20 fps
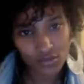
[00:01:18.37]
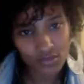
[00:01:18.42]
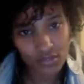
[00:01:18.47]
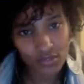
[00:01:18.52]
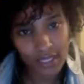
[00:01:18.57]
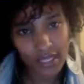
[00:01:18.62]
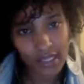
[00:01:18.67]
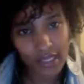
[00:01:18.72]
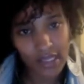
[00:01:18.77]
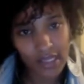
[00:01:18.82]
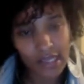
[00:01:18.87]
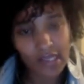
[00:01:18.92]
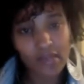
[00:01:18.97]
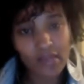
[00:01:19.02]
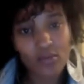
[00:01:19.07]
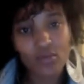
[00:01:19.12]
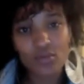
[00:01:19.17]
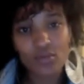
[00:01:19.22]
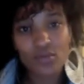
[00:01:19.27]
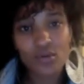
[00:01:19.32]
Like,
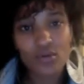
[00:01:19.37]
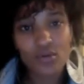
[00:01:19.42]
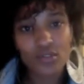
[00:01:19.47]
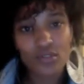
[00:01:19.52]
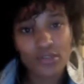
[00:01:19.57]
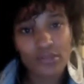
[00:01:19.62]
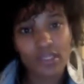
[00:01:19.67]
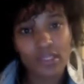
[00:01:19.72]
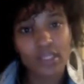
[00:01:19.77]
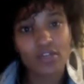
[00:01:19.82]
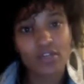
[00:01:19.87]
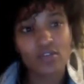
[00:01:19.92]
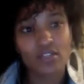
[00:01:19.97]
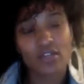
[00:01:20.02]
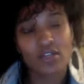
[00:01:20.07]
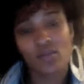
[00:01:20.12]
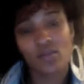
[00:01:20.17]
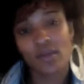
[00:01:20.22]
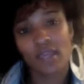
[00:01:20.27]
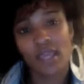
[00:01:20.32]
anyone who knows me knows I
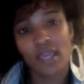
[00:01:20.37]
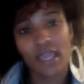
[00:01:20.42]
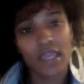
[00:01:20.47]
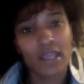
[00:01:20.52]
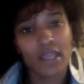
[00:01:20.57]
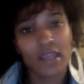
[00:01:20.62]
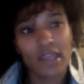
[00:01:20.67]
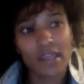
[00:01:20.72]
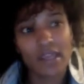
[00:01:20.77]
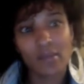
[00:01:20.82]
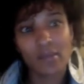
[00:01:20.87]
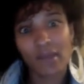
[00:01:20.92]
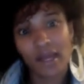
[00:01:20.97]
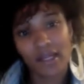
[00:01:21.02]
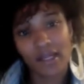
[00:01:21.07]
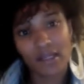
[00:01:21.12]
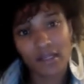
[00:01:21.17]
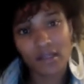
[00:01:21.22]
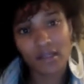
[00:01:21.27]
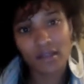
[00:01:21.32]
don't hate
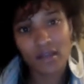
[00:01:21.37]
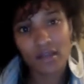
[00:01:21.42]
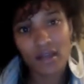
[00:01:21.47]
anybody.